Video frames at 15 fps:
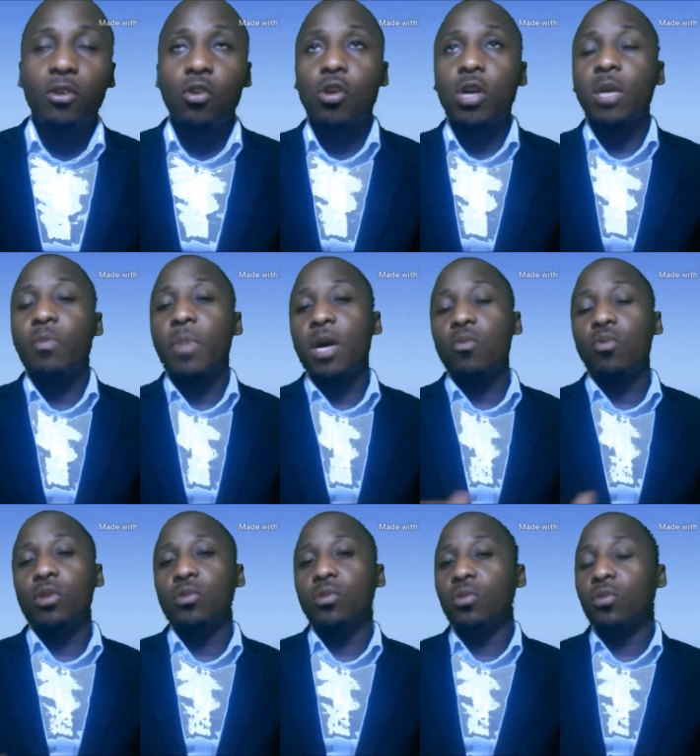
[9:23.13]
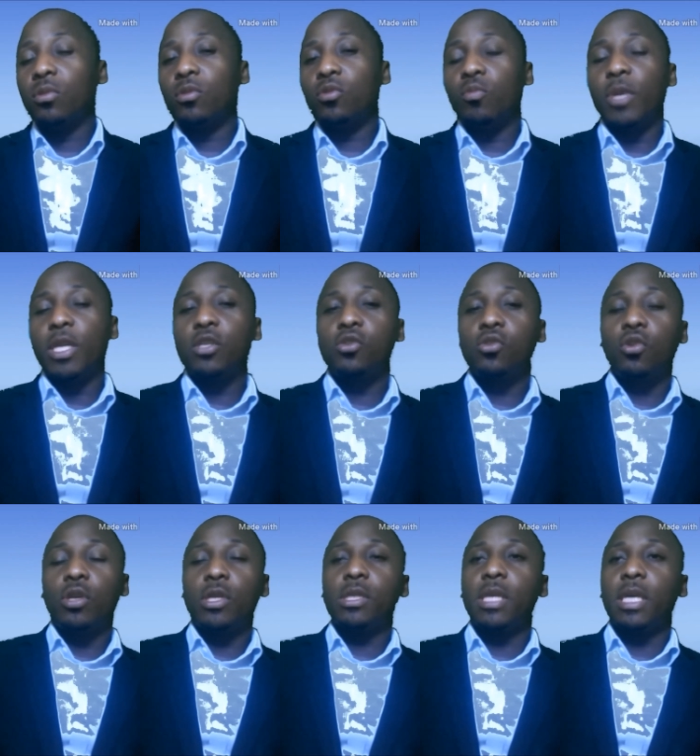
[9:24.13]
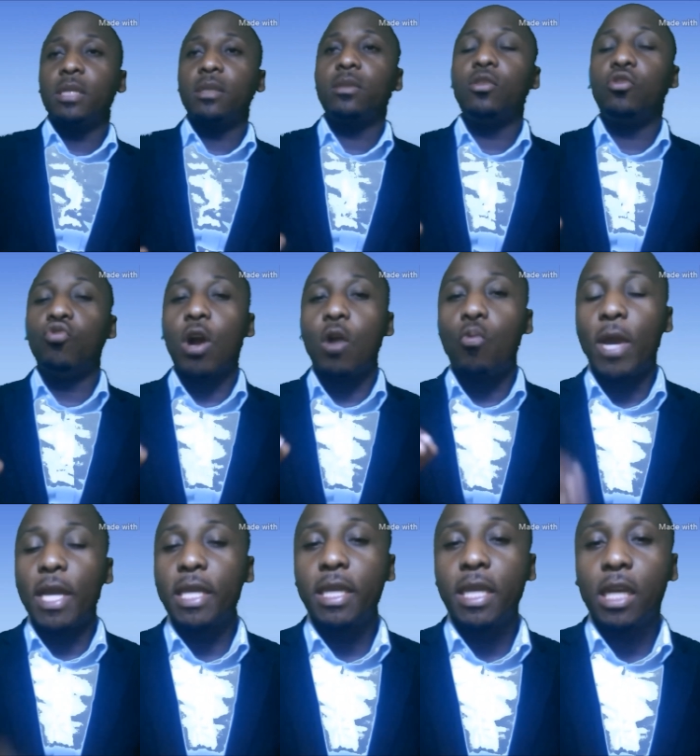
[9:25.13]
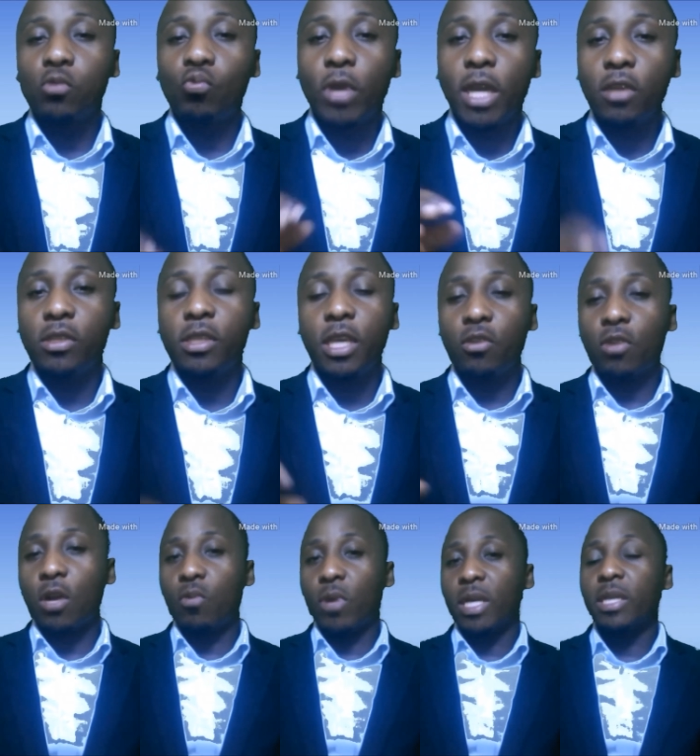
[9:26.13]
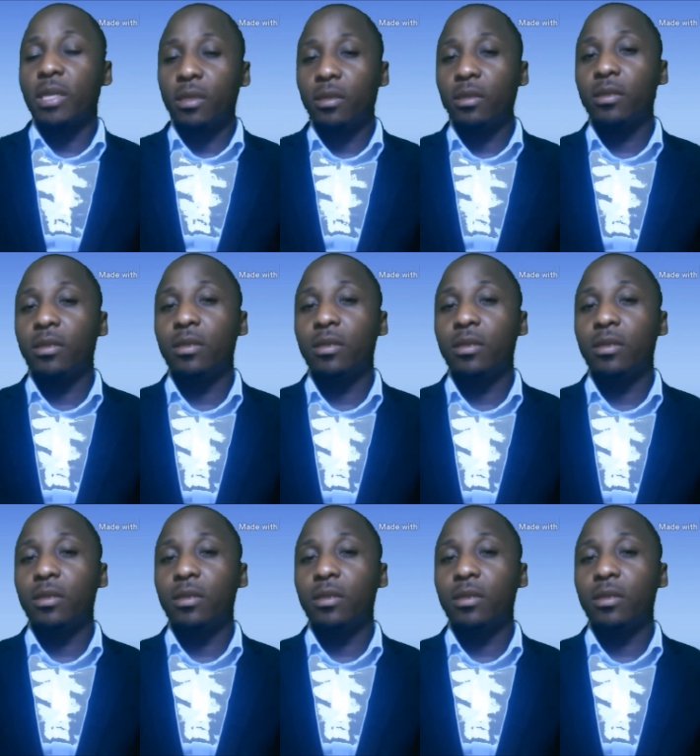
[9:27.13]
All the bank wants to make sure is that you are working at where you say you are working.